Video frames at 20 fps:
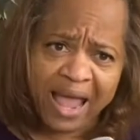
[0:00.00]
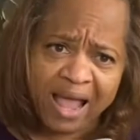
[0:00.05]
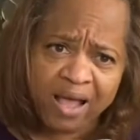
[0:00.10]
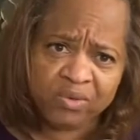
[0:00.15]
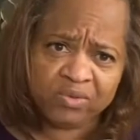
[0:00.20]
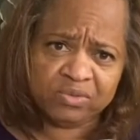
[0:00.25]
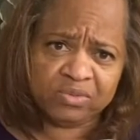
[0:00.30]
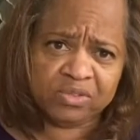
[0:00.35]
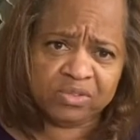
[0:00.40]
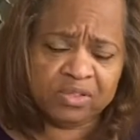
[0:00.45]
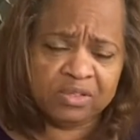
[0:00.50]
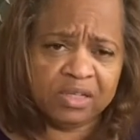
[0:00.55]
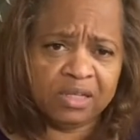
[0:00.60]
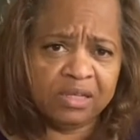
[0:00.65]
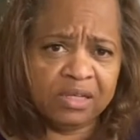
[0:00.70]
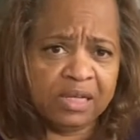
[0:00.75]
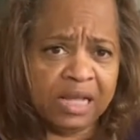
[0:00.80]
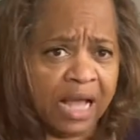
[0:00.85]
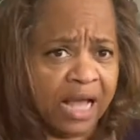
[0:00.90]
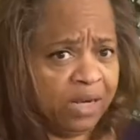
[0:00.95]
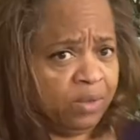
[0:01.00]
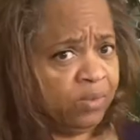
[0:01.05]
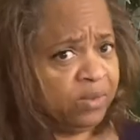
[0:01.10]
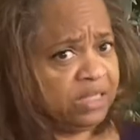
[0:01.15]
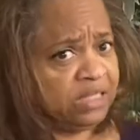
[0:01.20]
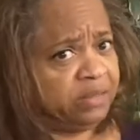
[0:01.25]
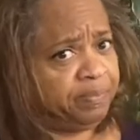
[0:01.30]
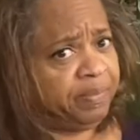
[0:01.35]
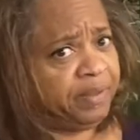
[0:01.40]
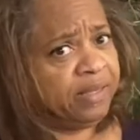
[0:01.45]
round. God was
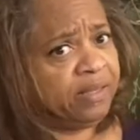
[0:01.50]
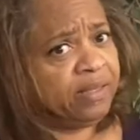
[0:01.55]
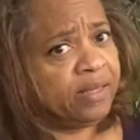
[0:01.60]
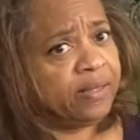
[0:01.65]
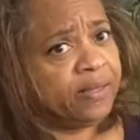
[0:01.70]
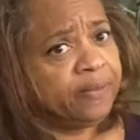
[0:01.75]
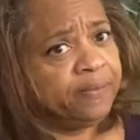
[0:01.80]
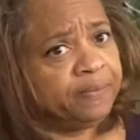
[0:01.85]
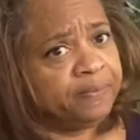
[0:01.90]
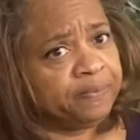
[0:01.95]
speaking.